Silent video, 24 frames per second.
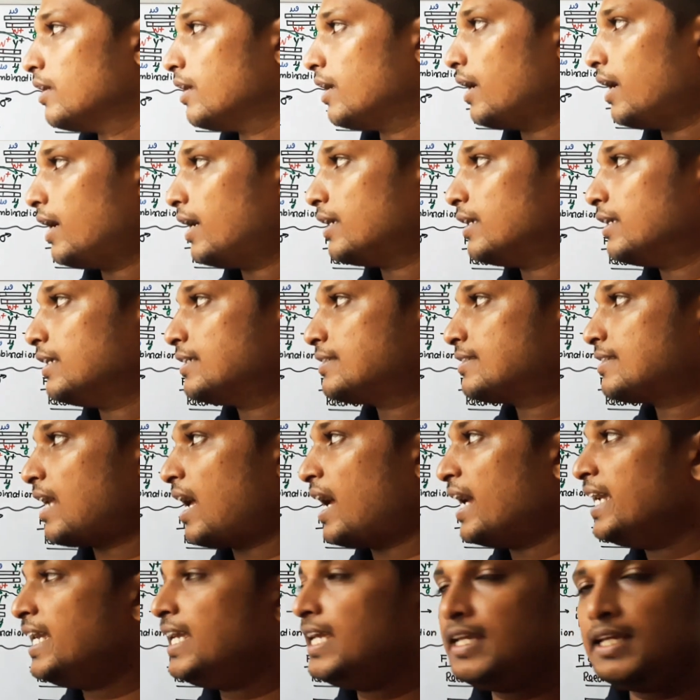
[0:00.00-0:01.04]
and its
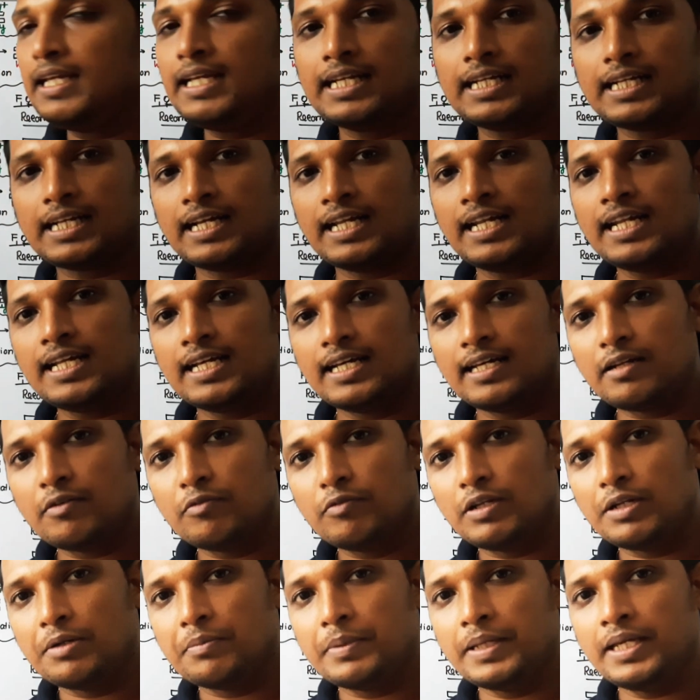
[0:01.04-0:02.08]
eye color
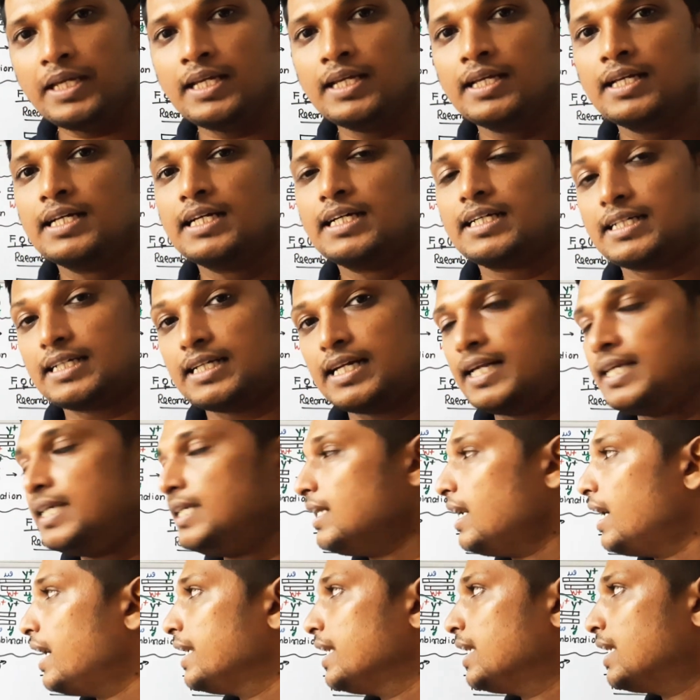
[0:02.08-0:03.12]
will be
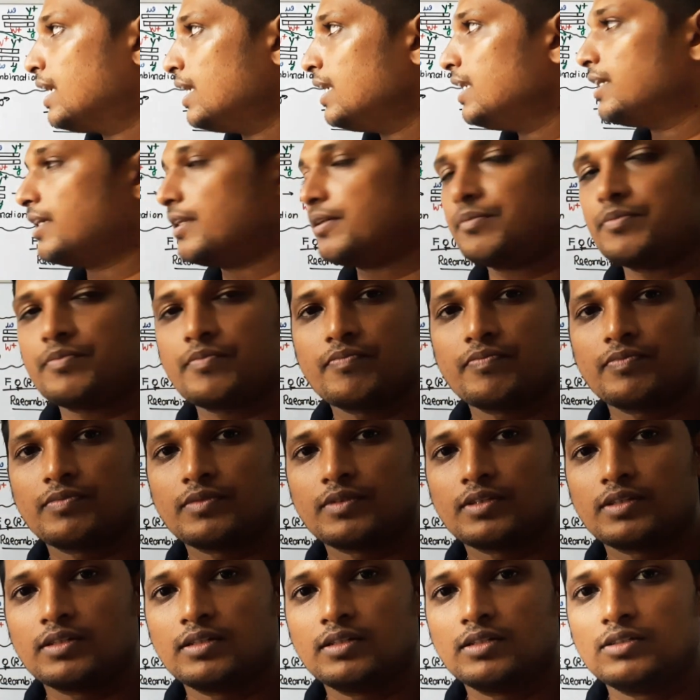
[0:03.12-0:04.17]
red eye color.
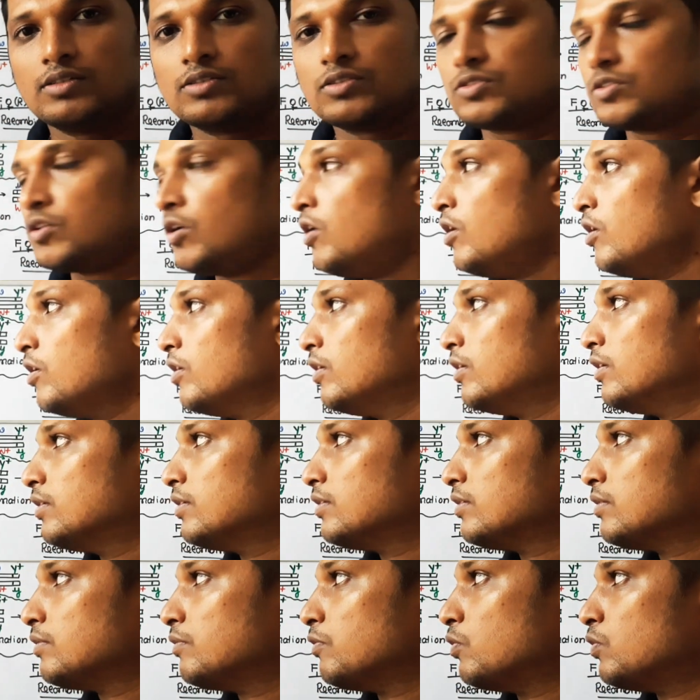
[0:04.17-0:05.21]
So
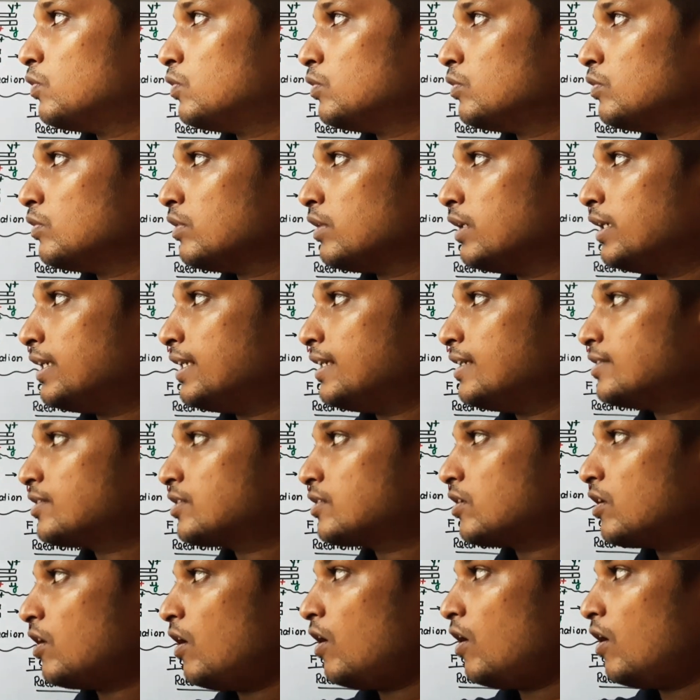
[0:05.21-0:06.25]
it is
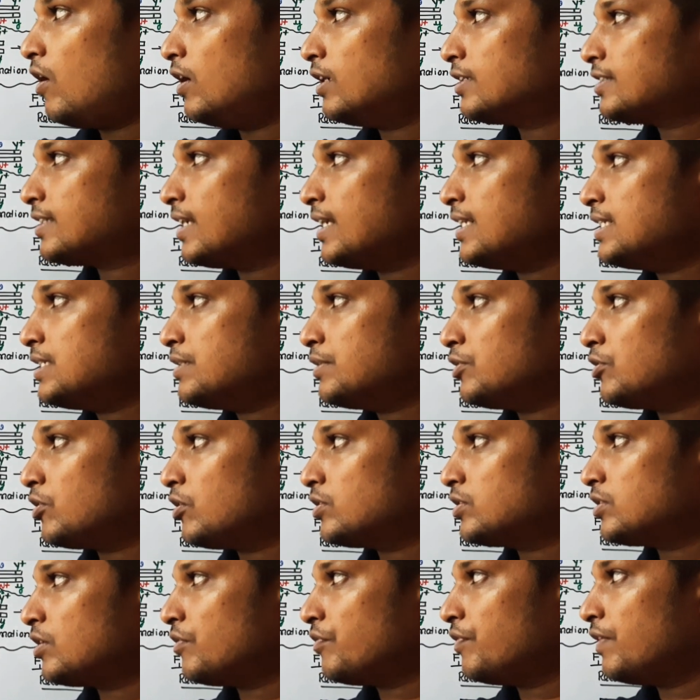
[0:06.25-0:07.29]
called, such
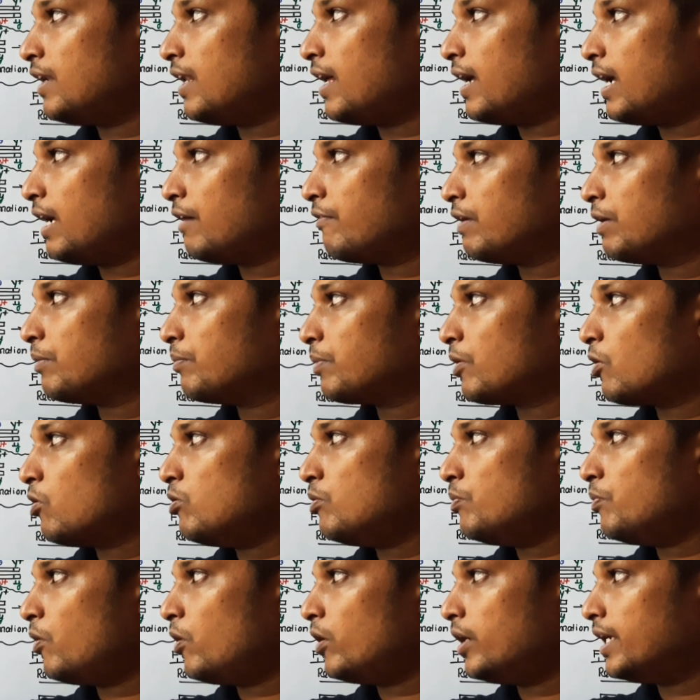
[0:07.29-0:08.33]
Drosophila having
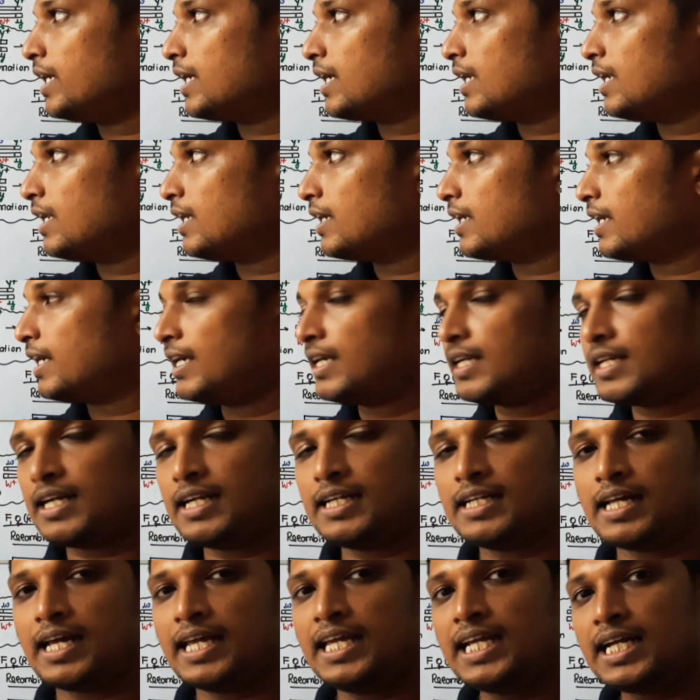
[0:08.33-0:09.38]
brown body color and
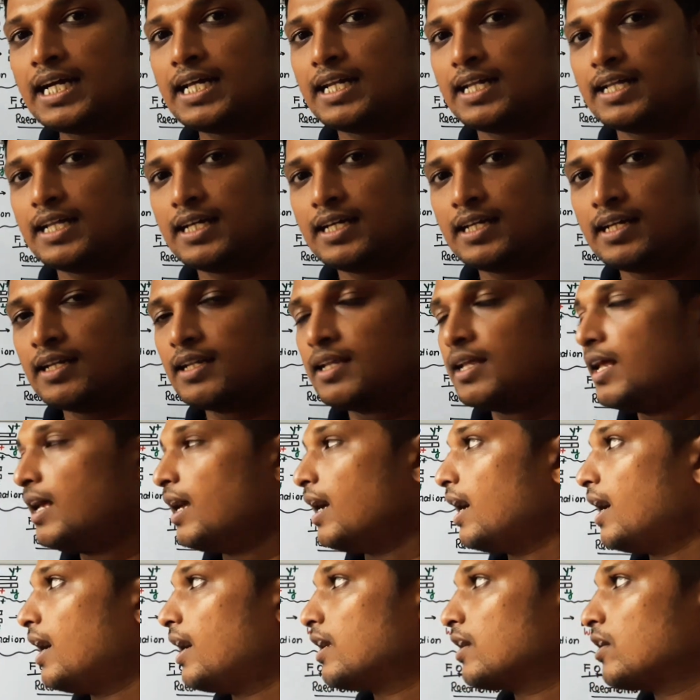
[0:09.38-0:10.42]
red eye color
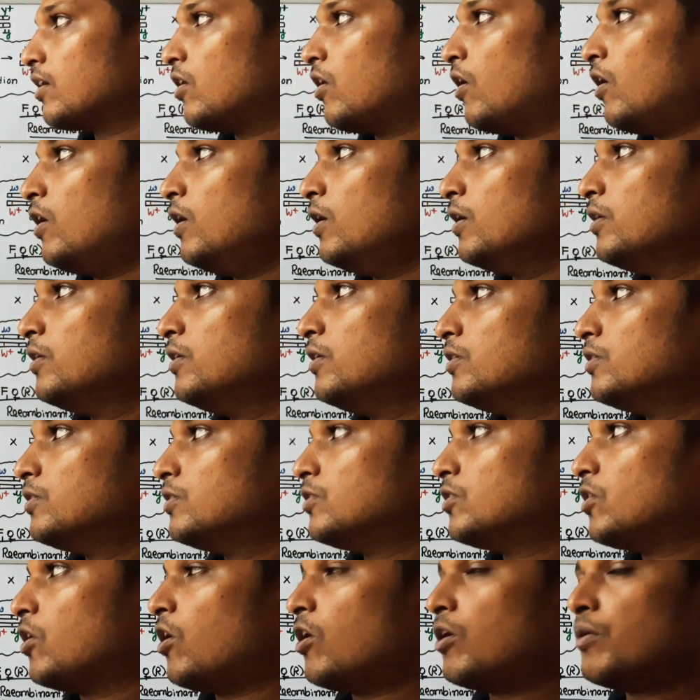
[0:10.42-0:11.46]
are called
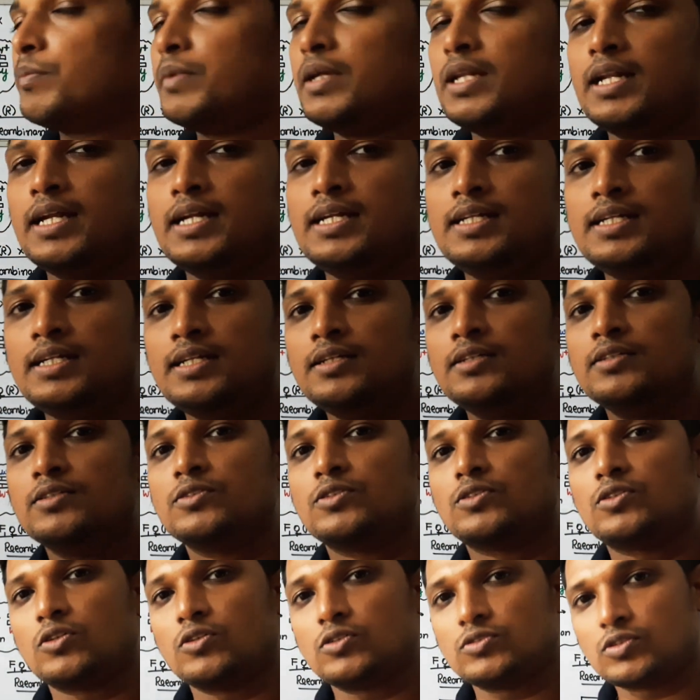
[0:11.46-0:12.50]
dominant
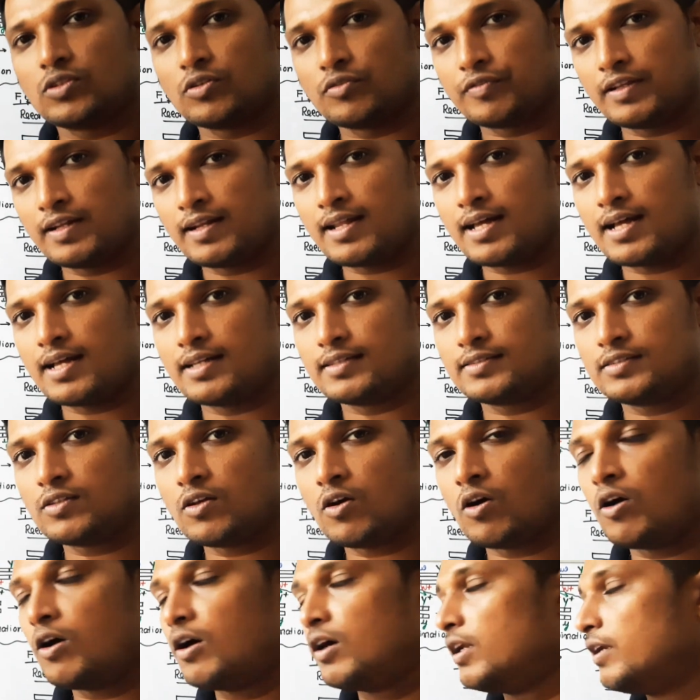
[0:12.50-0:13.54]
Drosophilas,
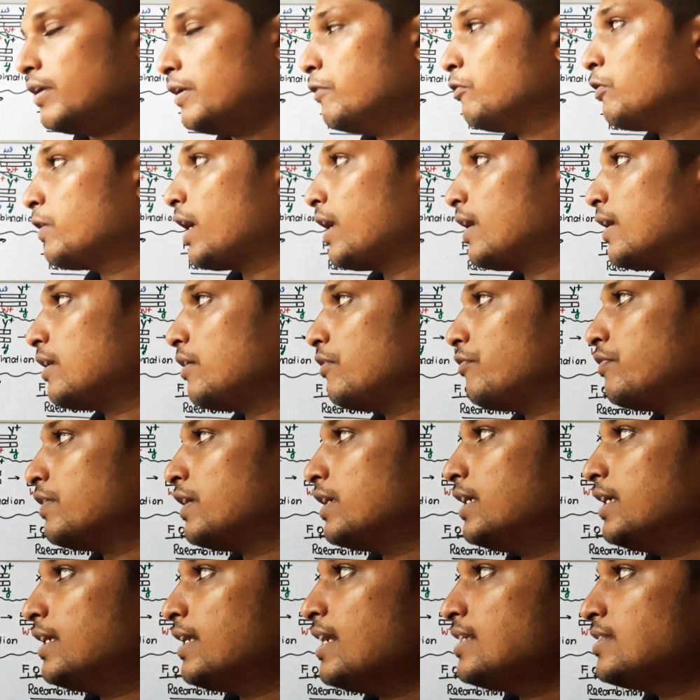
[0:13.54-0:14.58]
or you can refer
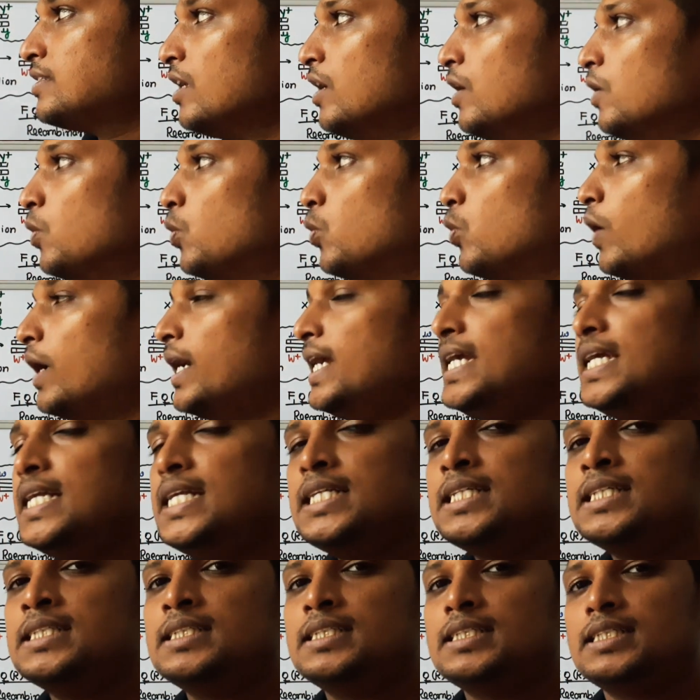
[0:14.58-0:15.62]
it as
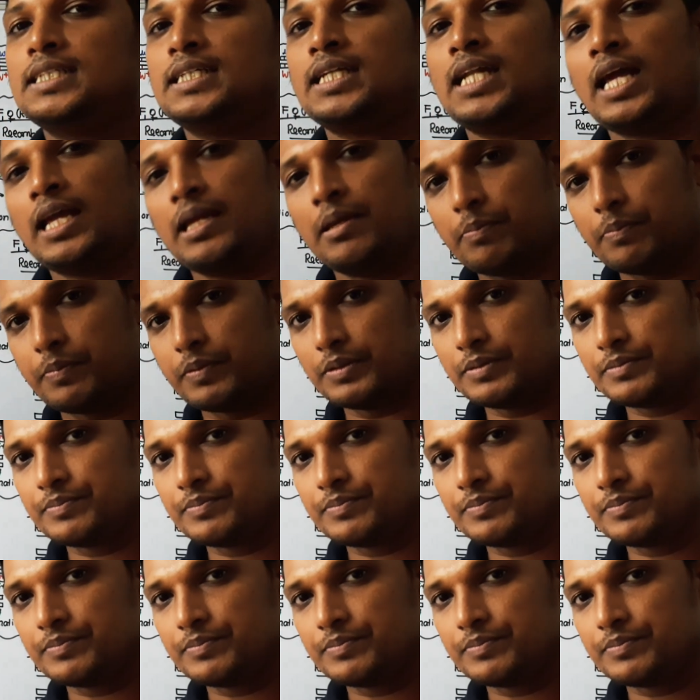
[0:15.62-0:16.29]
wild type.